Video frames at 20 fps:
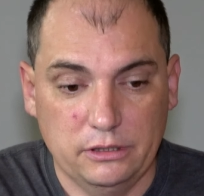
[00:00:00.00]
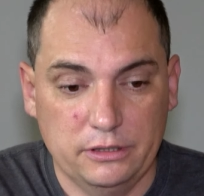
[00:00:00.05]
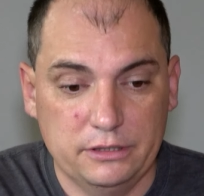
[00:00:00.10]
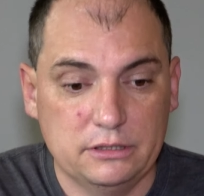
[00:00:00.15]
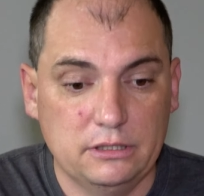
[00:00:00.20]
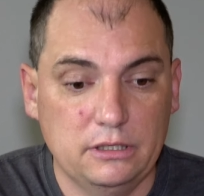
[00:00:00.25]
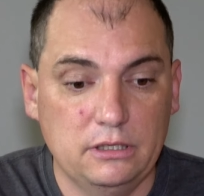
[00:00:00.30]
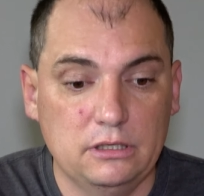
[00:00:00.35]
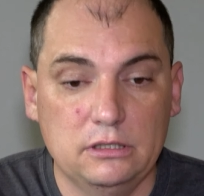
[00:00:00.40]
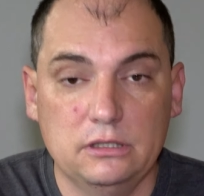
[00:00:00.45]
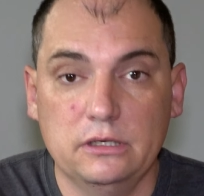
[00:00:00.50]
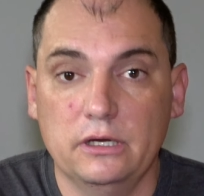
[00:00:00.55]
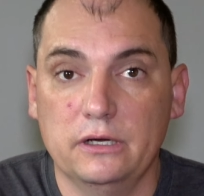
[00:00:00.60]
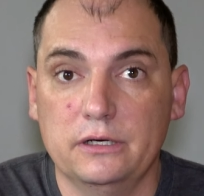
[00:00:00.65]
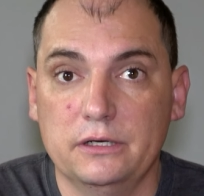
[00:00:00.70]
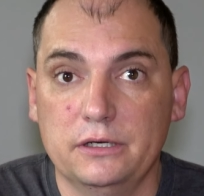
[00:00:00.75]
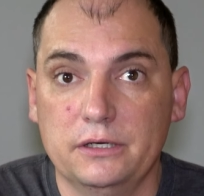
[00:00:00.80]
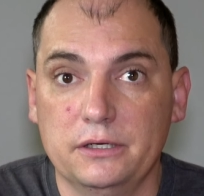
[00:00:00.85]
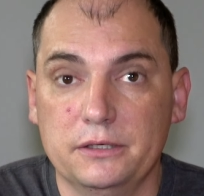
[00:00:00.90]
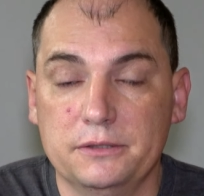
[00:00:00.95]
like
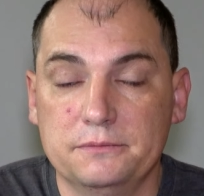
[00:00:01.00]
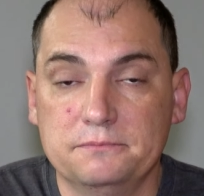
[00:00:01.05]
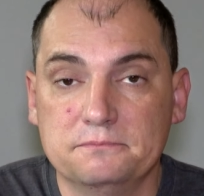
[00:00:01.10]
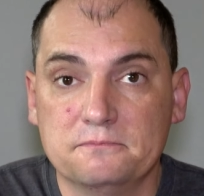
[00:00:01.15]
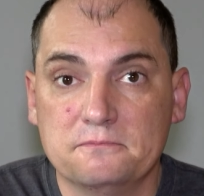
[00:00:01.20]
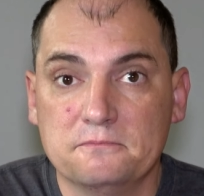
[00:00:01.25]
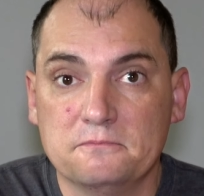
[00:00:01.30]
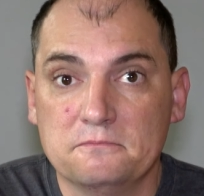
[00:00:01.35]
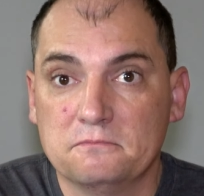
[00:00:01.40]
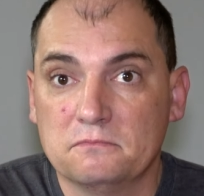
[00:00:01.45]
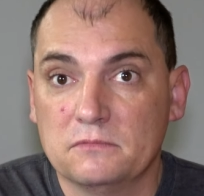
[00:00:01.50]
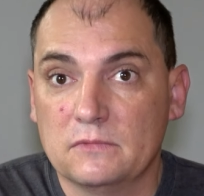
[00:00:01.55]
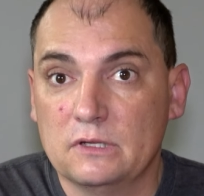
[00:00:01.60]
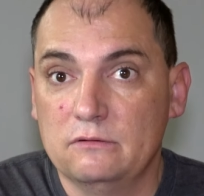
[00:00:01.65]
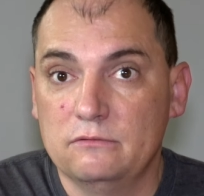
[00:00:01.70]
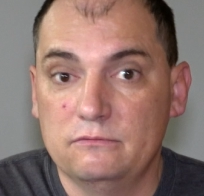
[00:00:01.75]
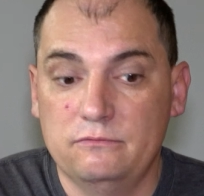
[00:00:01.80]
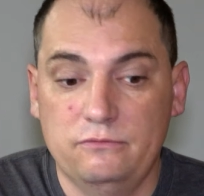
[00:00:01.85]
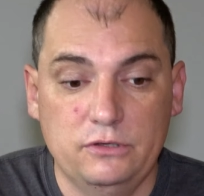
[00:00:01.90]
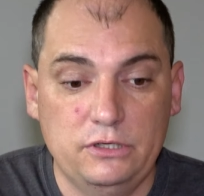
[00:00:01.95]
a
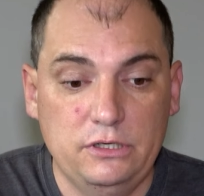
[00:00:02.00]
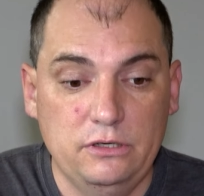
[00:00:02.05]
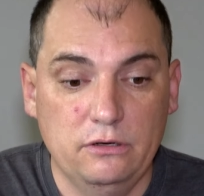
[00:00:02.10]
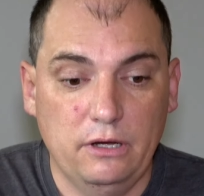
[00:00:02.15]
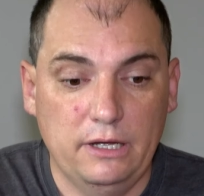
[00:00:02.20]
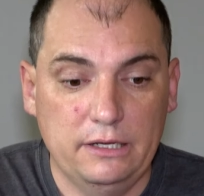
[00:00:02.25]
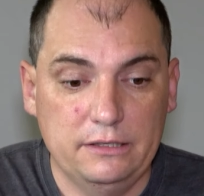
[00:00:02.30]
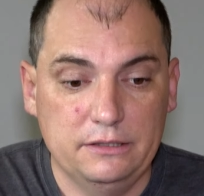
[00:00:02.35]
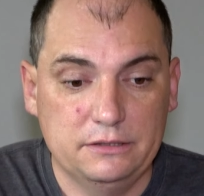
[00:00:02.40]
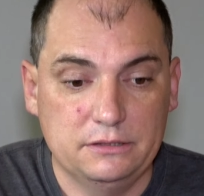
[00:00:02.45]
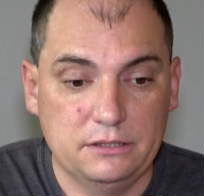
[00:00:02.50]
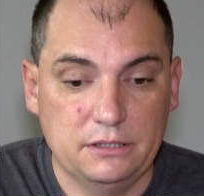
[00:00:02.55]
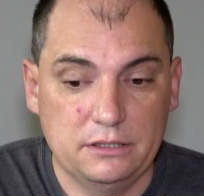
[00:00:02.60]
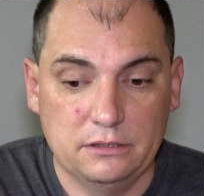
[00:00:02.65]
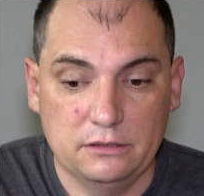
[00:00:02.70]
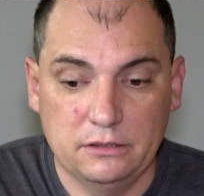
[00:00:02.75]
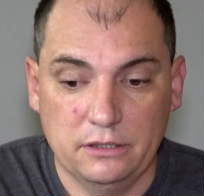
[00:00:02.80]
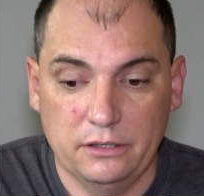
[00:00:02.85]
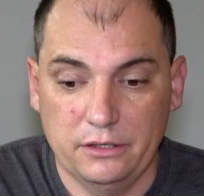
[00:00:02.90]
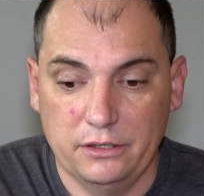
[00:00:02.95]
video
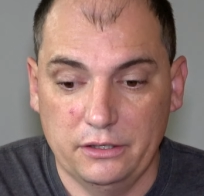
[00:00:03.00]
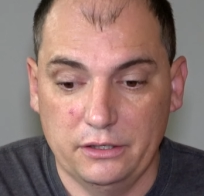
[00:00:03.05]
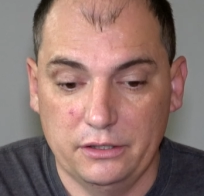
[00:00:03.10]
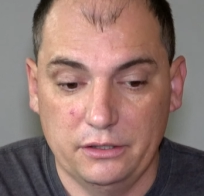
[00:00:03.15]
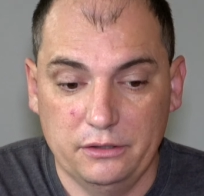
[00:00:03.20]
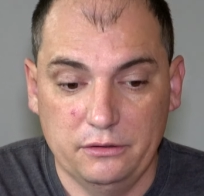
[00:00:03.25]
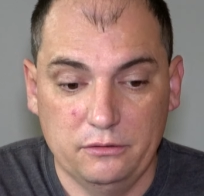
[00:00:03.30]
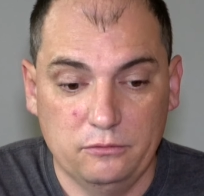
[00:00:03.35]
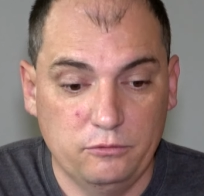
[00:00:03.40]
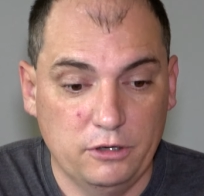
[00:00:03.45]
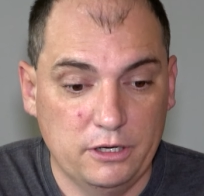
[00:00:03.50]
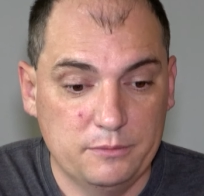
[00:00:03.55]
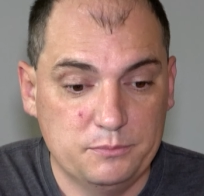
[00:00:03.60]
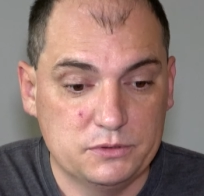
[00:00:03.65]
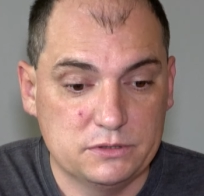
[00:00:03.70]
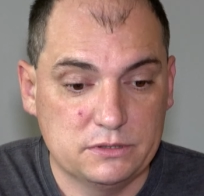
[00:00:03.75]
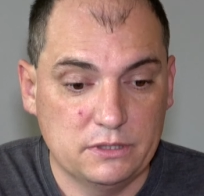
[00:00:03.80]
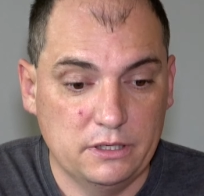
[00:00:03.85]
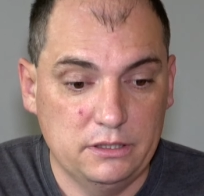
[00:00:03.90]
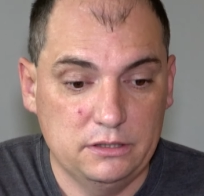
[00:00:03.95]
editing
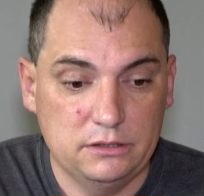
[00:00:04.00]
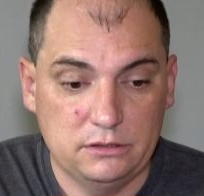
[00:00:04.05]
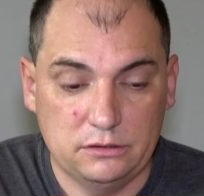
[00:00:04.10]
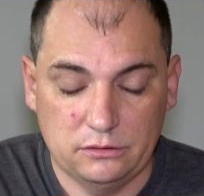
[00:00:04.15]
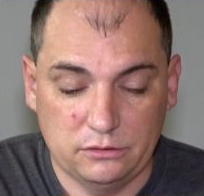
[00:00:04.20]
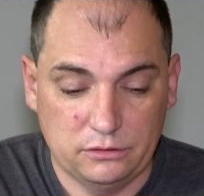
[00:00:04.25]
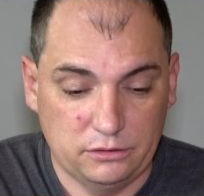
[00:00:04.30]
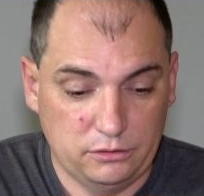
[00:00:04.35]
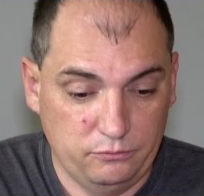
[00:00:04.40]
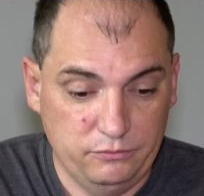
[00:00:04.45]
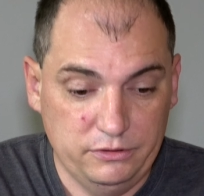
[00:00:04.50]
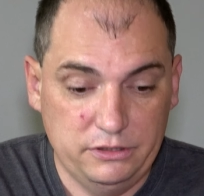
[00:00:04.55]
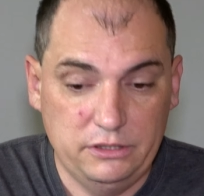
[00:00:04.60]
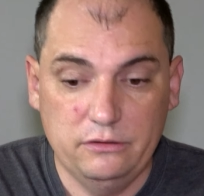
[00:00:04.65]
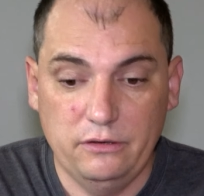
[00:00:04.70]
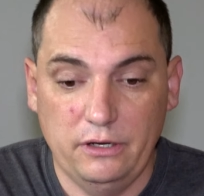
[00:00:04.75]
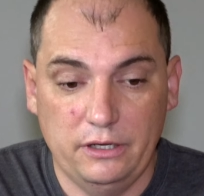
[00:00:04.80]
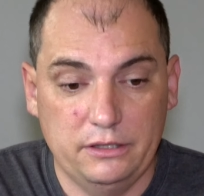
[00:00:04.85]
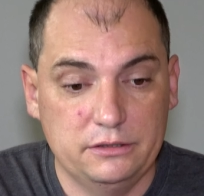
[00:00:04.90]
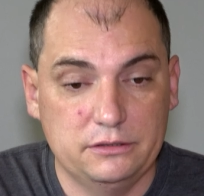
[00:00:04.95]
website or
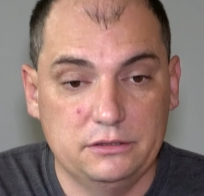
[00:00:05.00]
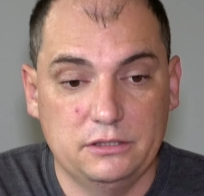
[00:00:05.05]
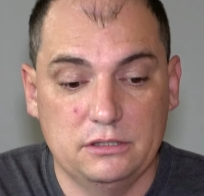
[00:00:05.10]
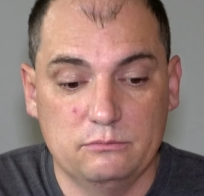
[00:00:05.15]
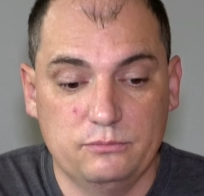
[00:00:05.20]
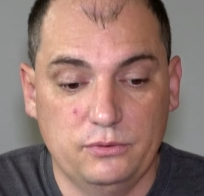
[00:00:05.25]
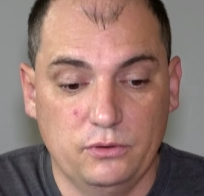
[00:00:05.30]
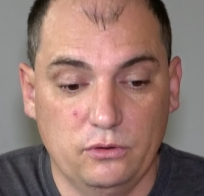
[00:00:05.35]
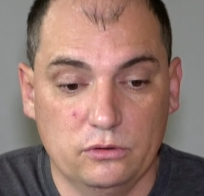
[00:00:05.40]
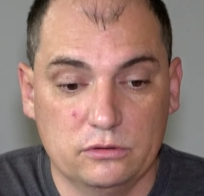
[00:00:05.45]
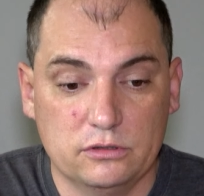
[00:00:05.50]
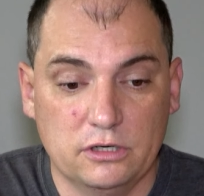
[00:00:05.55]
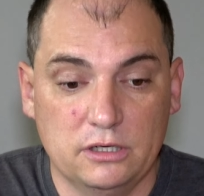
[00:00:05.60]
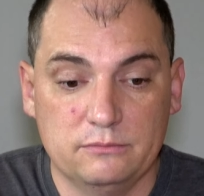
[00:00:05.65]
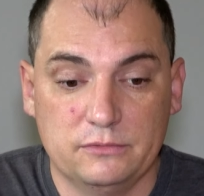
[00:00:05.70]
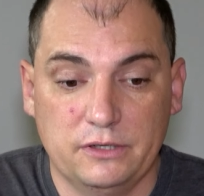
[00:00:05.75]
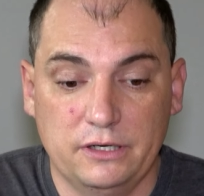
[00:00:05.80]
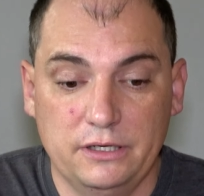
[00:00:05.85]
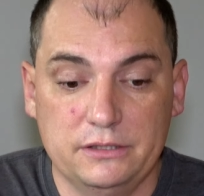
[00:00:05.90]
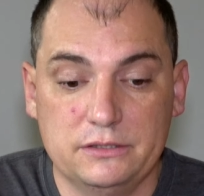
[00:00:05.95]
video editing
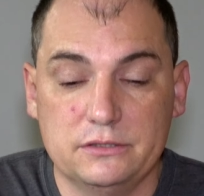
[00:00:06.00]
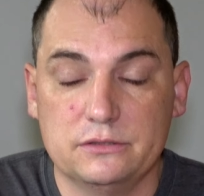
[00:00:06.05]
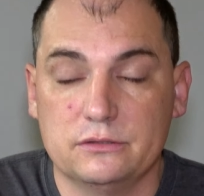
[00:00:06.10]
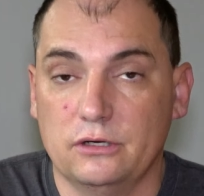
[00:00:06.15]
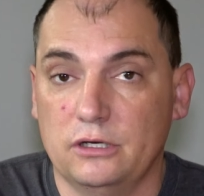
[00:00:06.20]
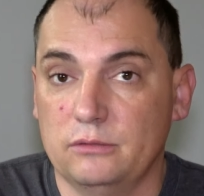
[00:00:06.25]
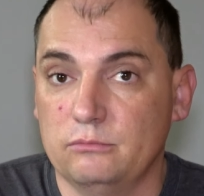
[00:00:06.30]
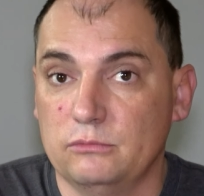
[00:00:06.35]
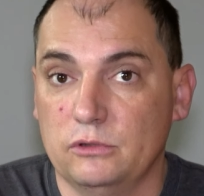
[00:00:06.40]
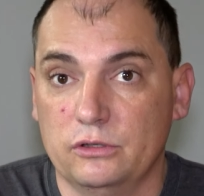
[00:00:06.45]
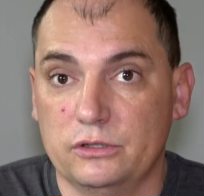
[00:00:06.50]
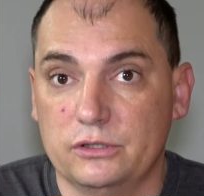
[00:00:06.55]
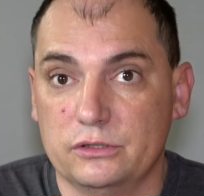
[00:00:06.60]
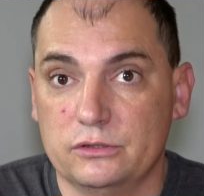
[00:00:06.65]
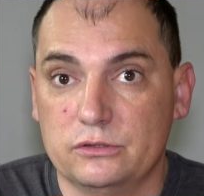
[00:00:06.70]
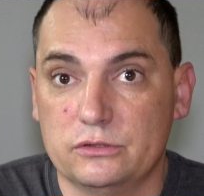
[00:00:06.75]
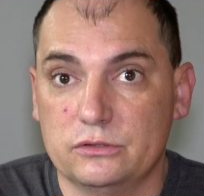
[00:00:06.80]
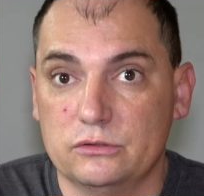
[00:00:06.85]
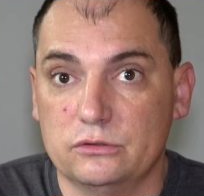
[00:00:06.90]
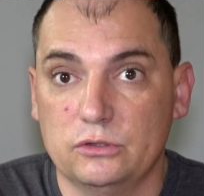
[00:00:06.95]
program, right? So I'm
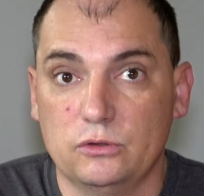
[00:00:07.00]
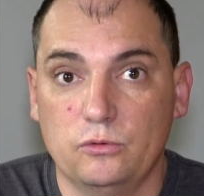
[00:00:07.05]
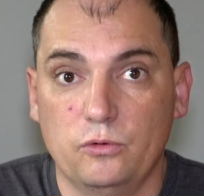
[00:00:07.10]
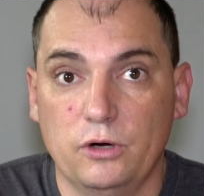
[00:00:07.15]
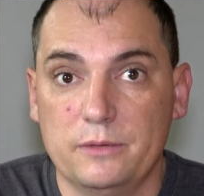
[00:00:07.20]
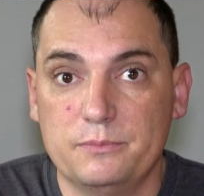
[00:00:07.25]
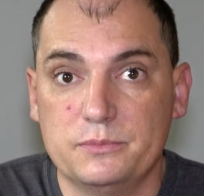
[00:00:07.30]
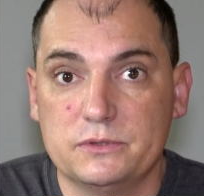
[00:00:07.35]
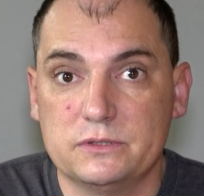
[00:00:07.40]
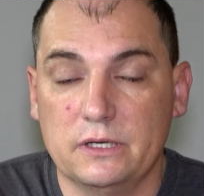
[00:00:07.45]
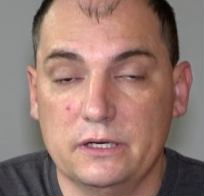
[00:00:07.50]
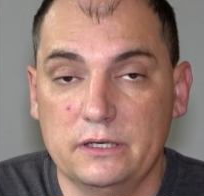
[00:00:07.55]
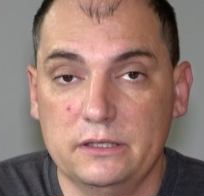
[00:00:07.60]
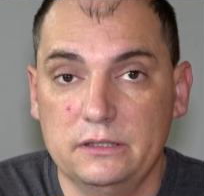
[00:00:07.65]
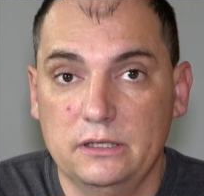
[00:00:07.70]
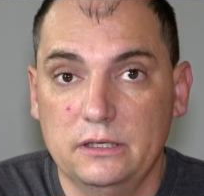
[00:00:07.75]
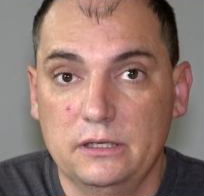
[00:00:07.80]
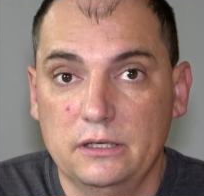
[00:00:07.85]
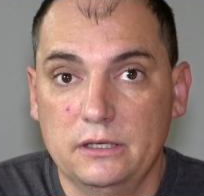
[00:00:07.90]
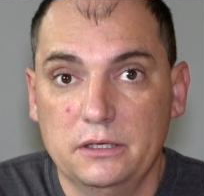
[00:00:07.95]
looking through the website,
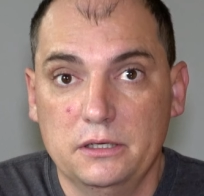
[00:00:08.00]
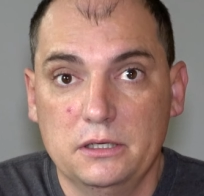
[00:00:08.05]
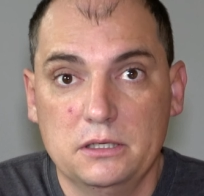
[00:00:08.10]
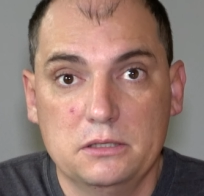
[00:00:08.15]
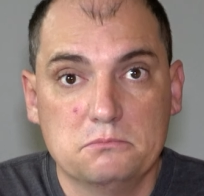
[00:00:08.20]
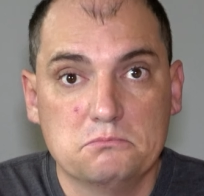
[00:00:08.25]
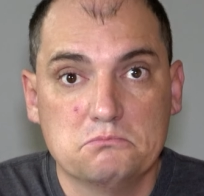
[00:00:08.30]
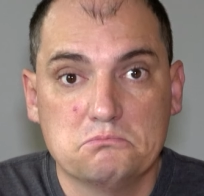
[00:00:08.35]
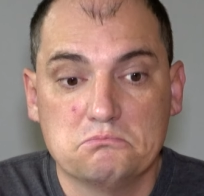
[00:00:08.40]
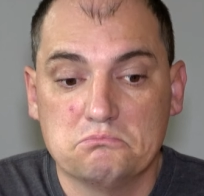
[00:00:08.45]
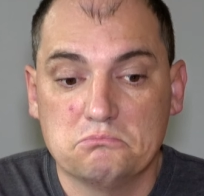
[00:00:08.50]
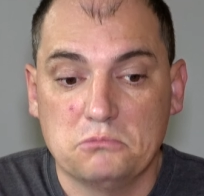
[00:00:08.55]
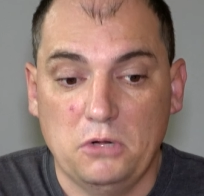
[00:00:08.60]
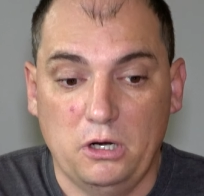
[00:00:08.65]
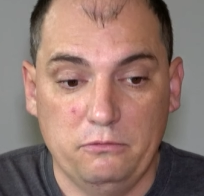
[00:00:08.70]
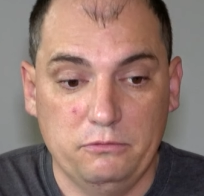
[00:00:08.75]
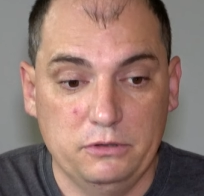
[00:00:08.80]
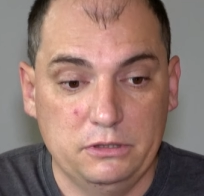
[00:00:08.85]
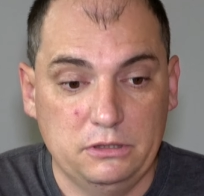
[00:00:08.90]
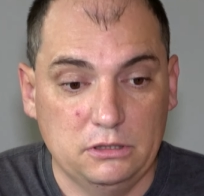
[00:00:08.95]

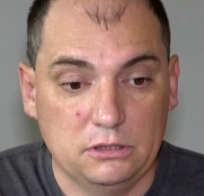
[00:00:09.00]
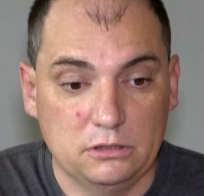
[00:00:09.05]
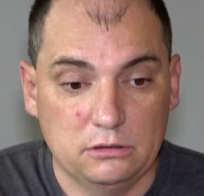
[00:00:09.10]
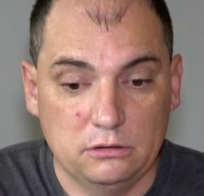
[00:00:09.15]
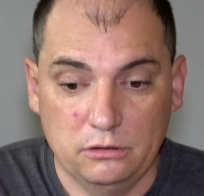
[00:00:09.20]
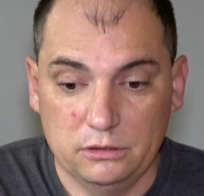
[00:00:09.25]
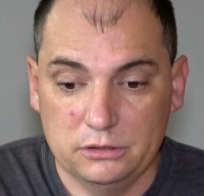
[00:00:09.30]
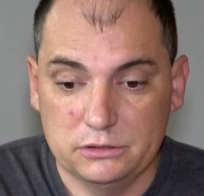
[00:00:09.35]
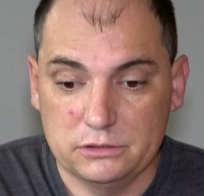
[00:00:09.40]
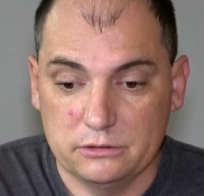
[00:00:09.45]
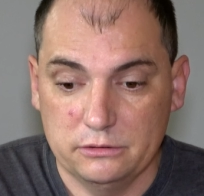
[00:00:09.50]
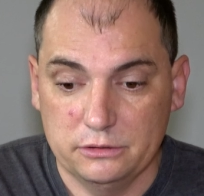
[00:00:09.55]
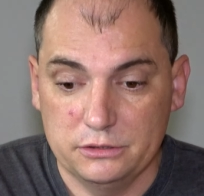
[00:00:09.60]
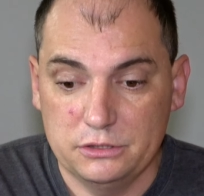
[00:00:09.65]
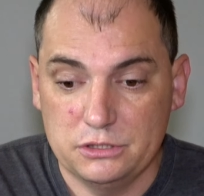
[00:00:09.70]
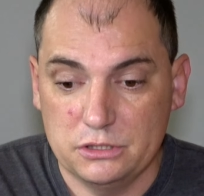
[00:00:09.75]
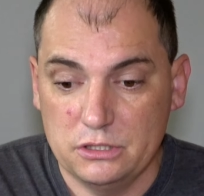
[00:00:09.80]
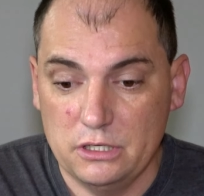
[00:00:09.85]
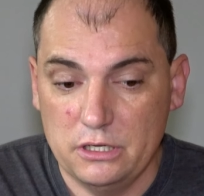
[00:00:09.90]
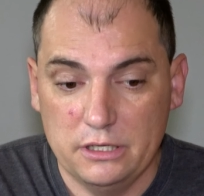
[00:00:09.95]
everything looks
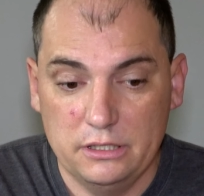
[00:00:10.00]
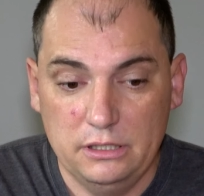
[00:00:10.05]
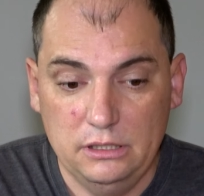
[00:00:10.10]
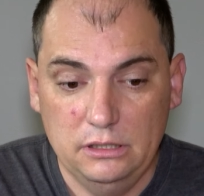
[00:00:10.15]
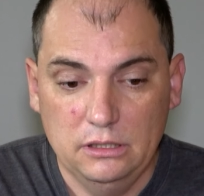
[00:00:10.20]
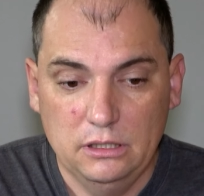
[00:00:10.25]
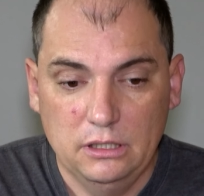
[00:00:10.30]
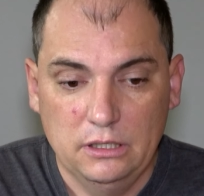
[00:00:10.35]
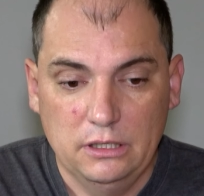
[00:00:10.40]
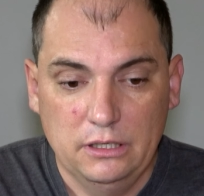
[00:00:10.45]
legit.